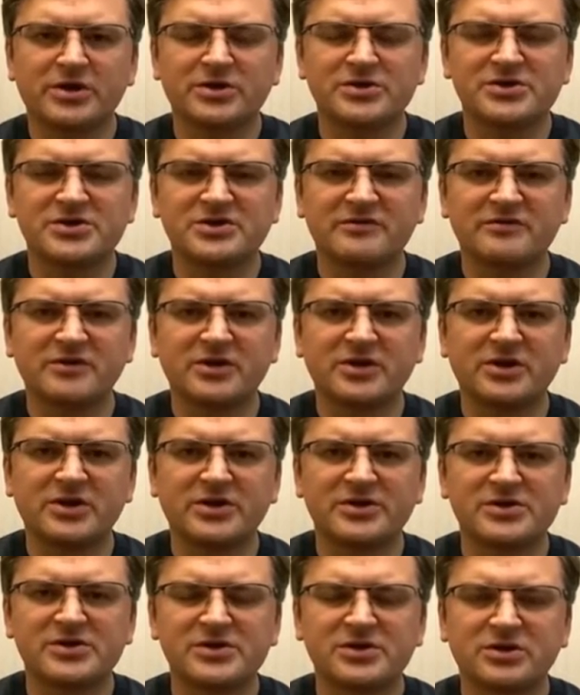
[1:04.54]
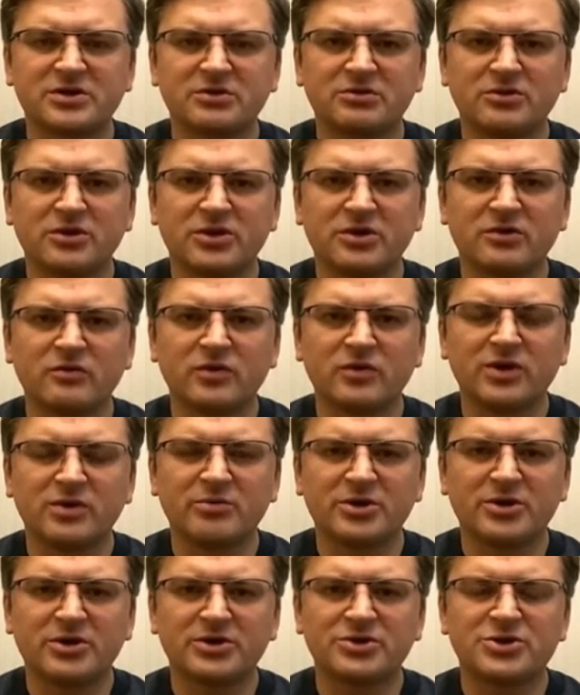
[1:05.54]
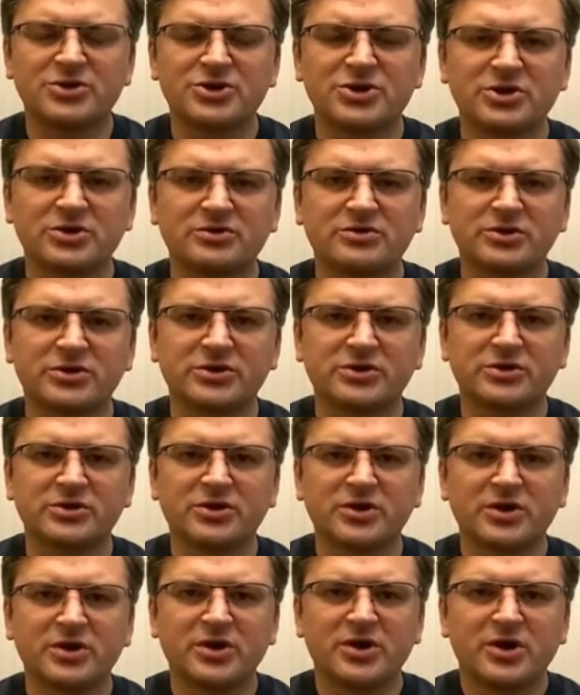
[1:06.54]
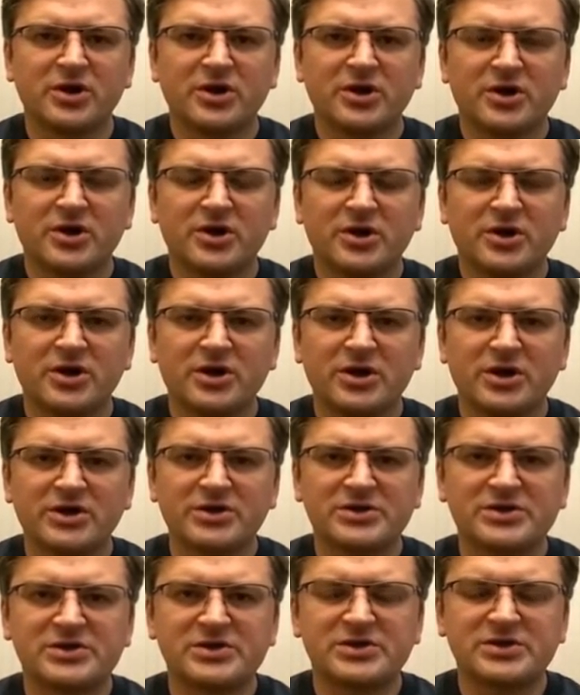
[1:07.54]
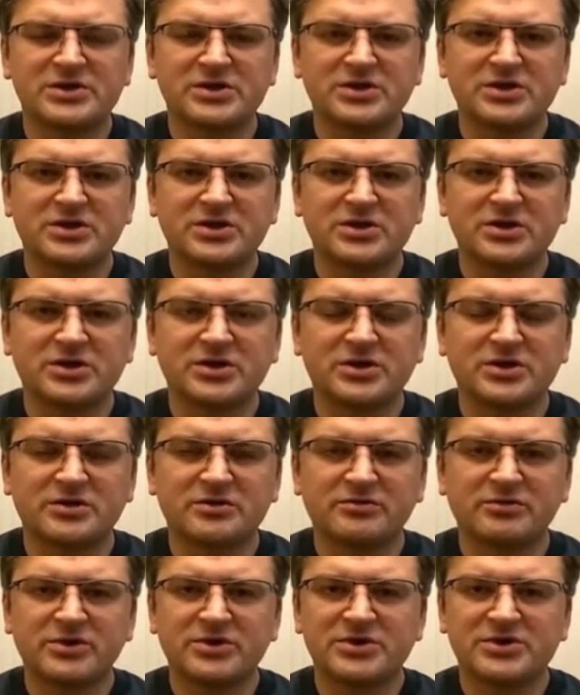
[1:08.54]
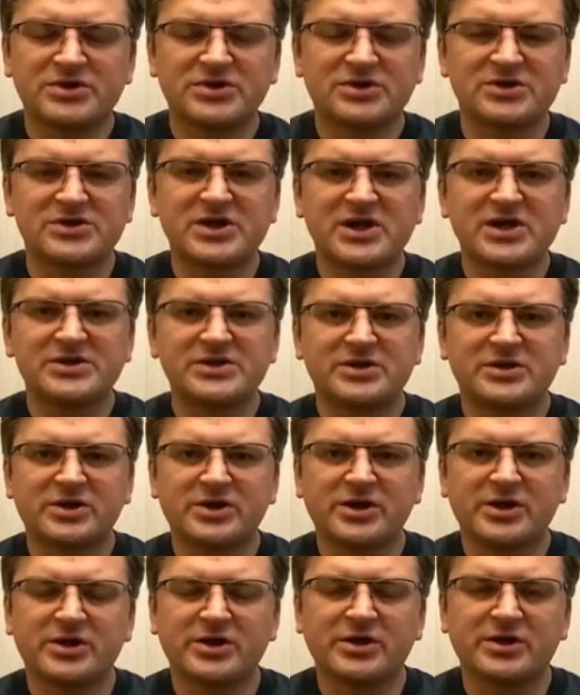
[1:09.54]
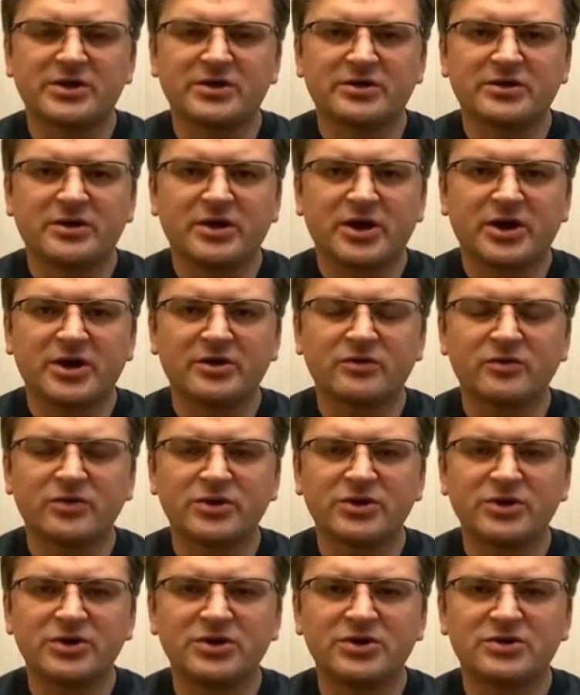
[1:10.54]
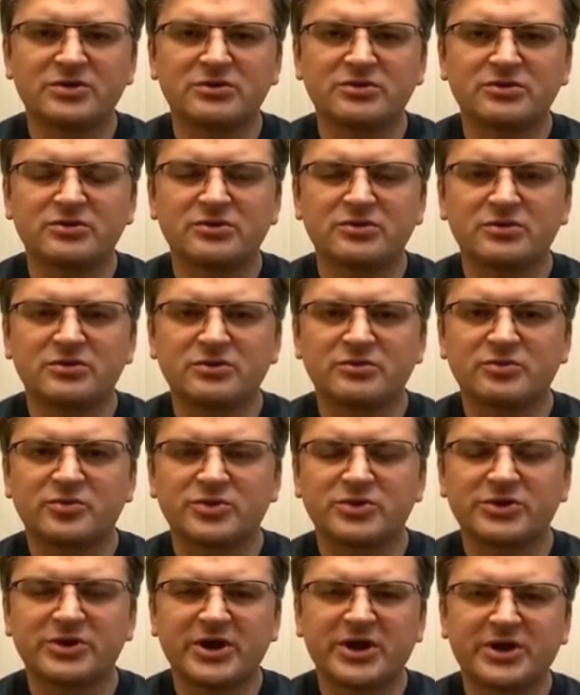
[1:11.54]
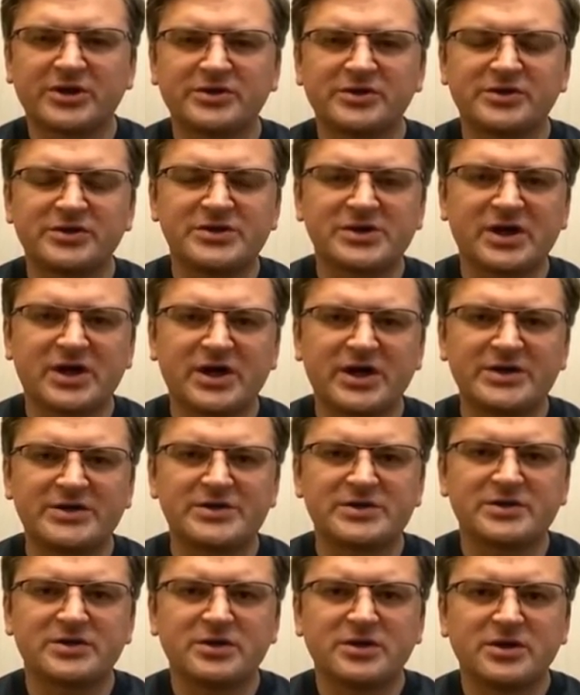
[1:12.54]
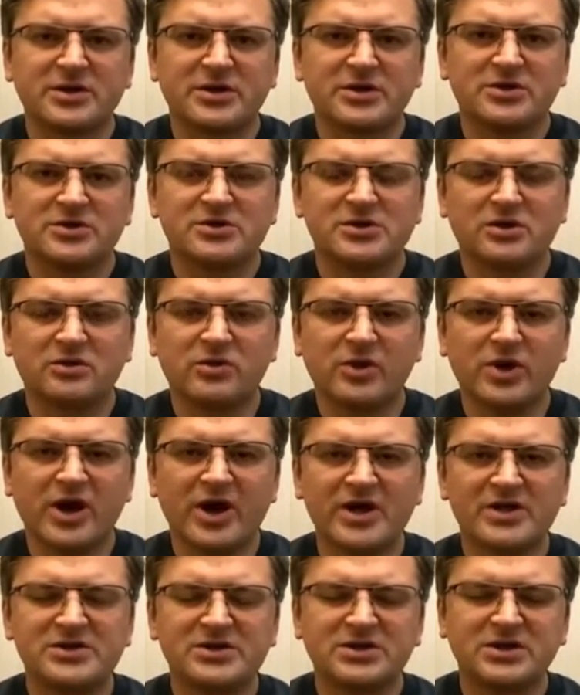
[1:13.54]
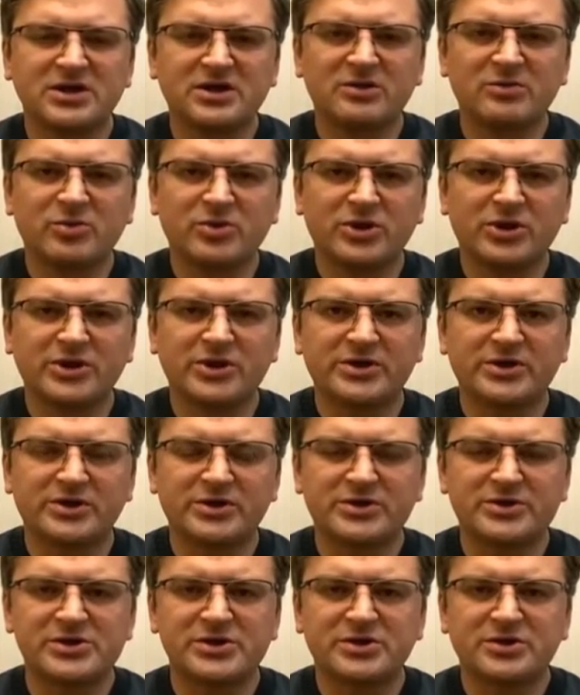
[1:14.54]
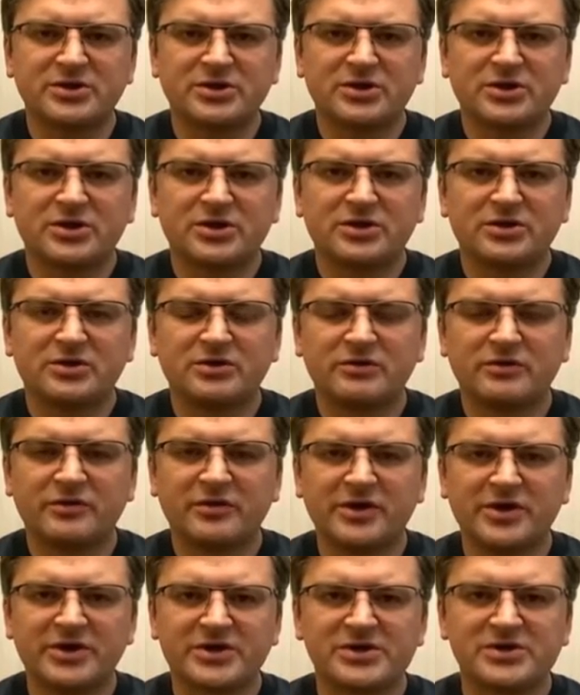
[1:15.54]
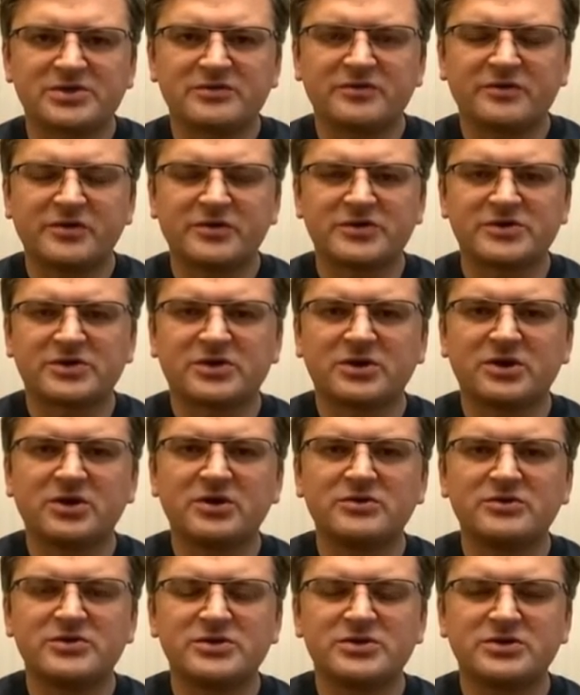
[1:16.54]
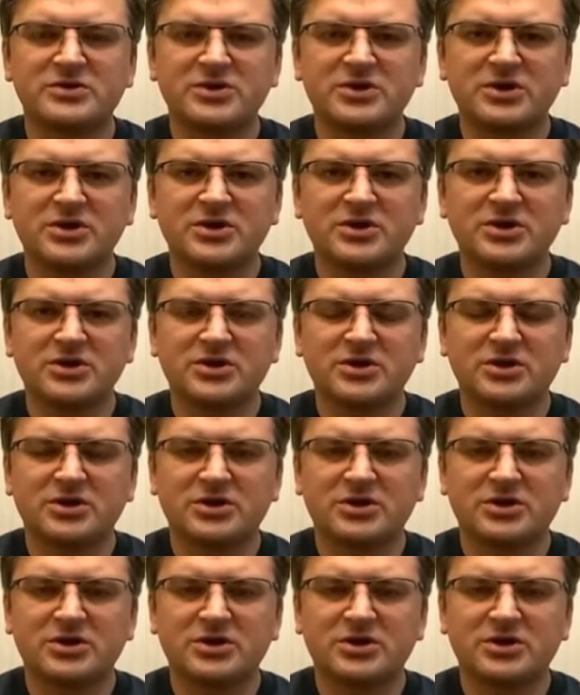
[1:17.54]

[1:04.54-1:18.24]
civilians, including women and children. It's a disaster here, and we need to protect the skies. So we asked our partners two things. First, close the